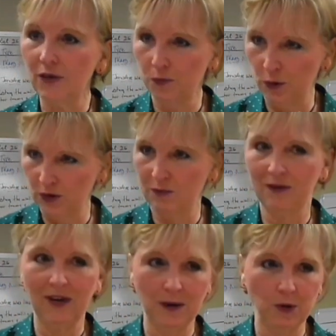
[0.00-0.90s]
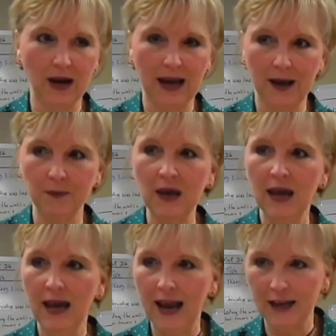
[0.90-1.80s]
the bosom of Abraham
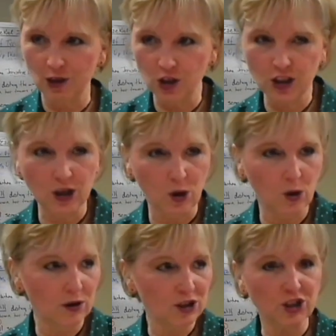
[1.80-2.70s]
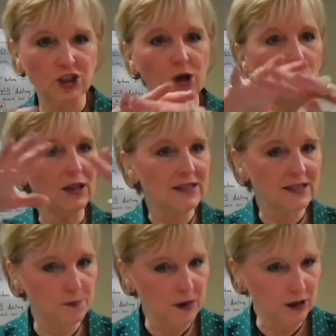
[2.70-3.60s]
and Sheol. Sheol is
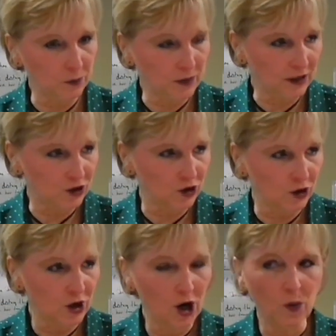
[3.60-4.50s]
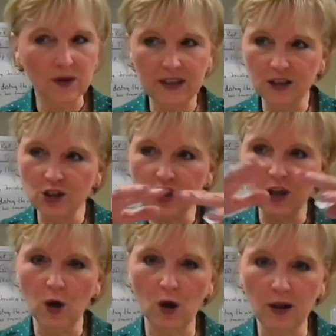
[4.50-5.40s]
the bigger picture. Within
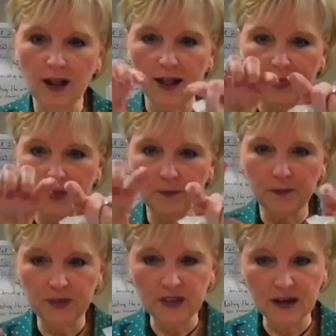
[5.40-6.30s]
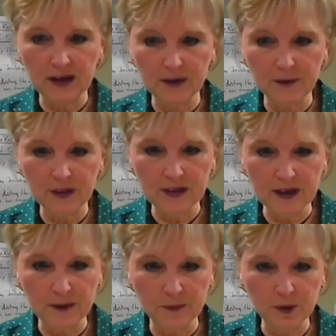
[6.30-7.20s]
Sheol, the
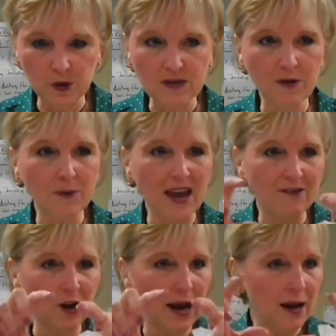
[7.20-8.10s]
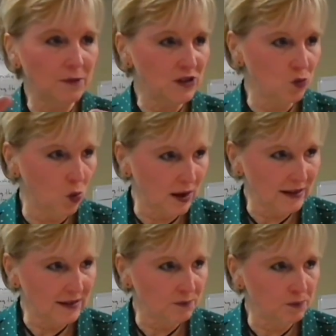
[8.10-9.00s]
bosom of Abraham is one
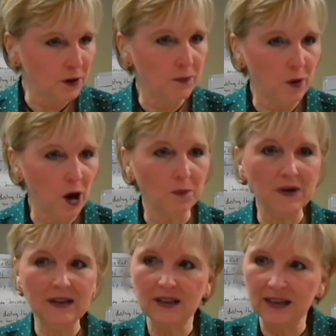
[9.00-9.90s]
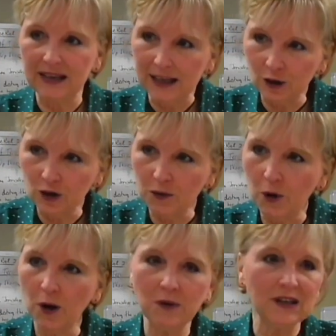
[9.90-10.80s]
compartment. The inner
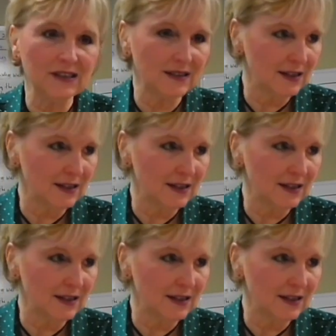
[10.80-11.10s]
compartment is